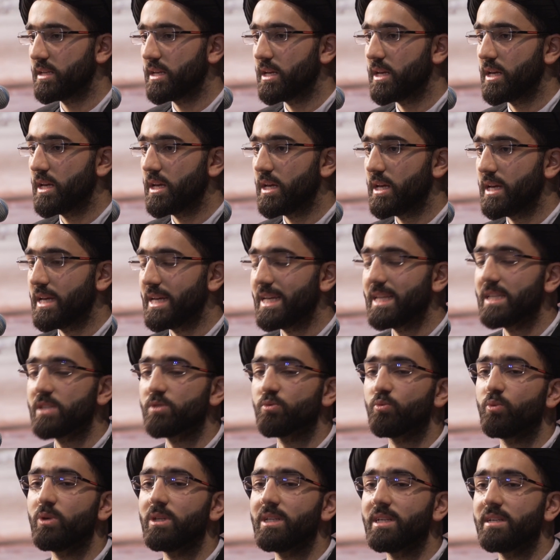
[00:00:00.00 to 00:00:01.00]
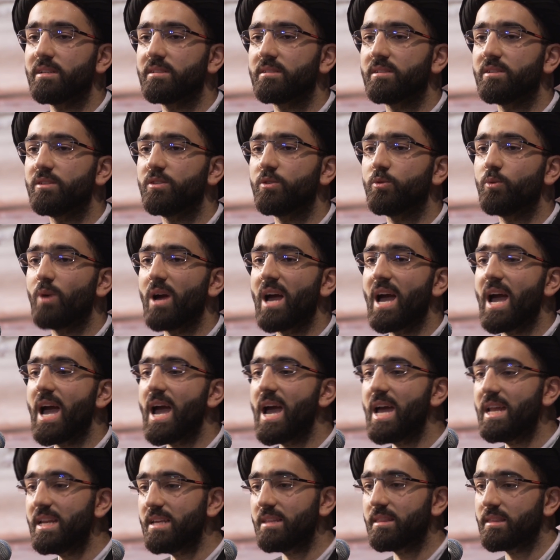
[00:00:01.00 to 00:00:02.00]
He's willing to do
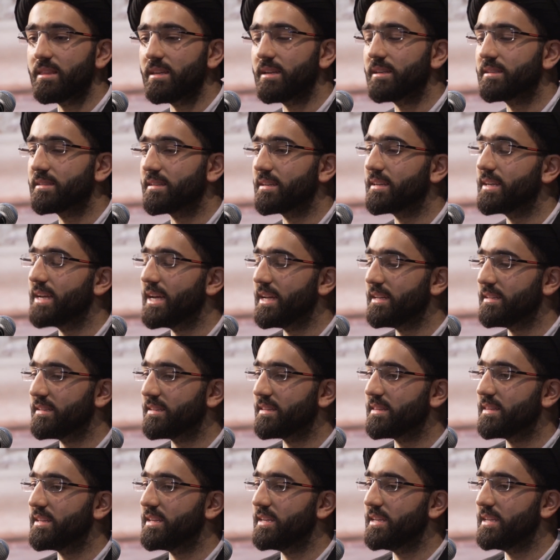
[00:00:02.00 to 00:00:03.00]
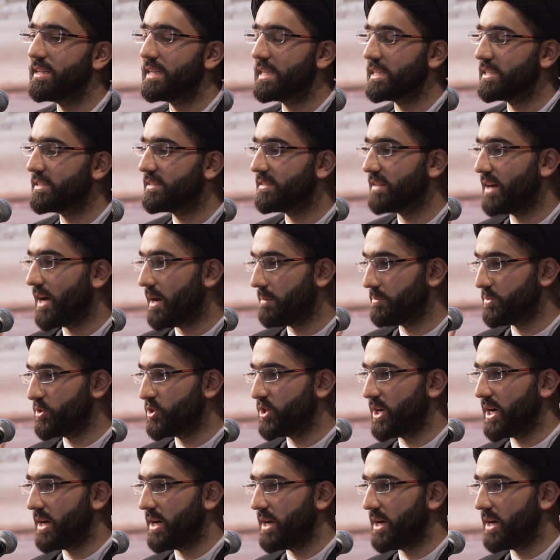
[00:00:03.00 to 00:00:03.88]
anything to get the top job.